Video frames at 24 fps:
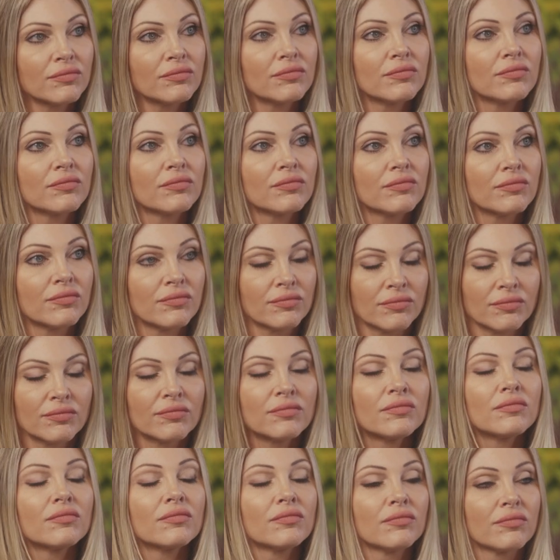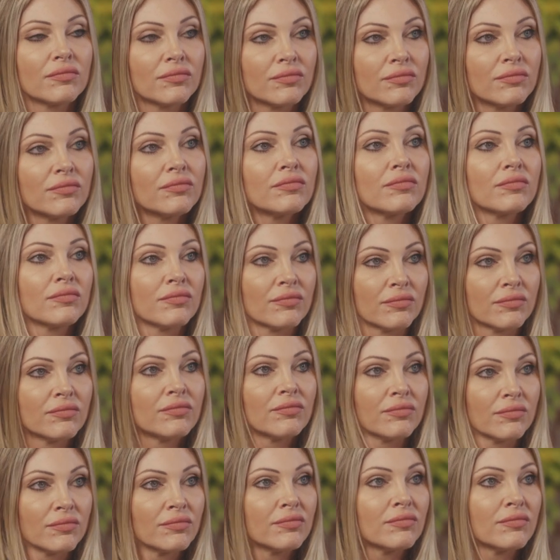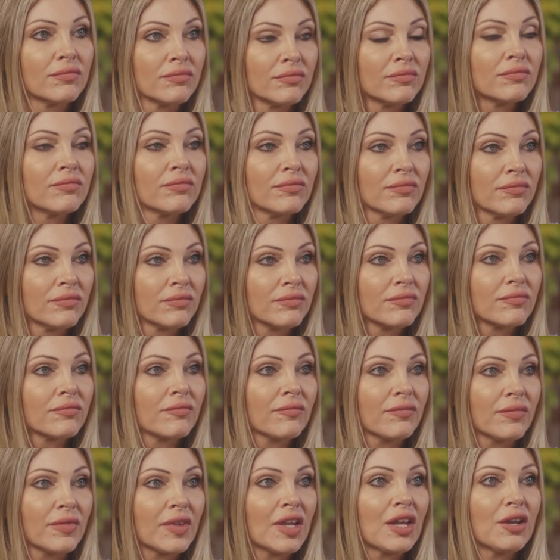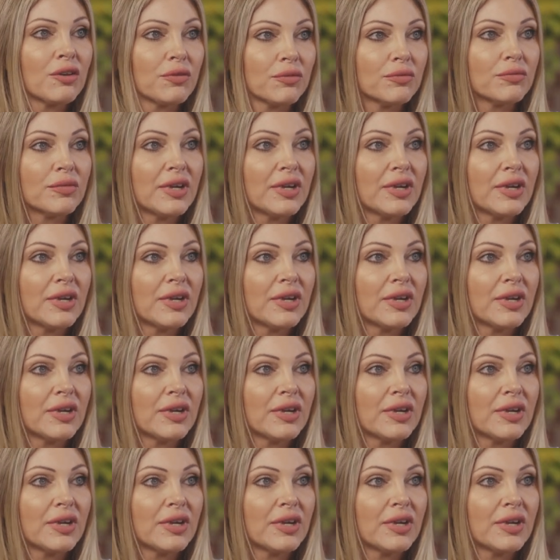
or you know death or jail or something.